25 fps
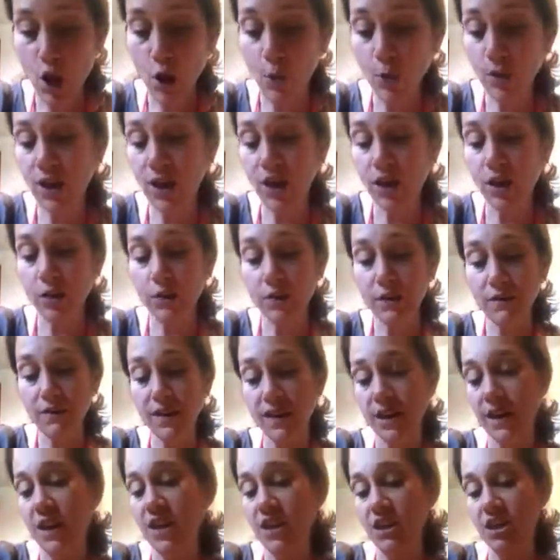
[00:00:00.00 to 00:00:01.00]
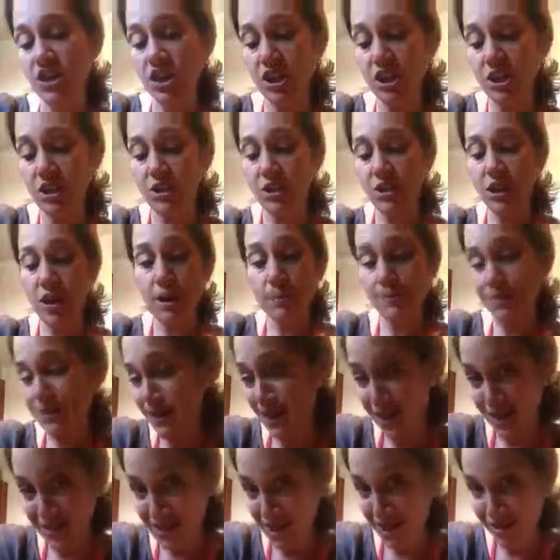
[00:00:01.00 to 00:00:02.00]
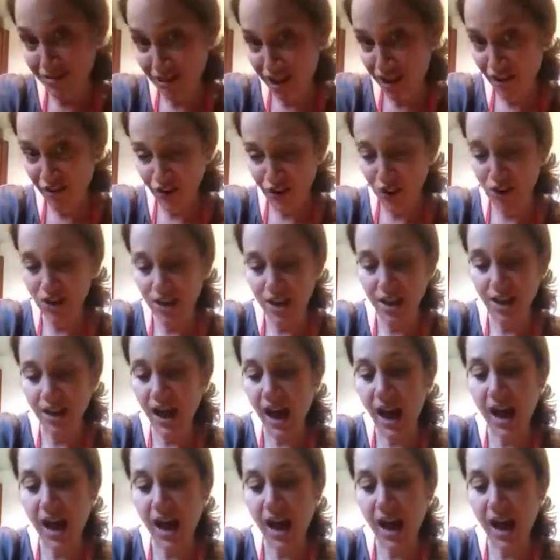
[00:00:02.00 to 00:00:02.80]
When I go on vacation, because I love cooking,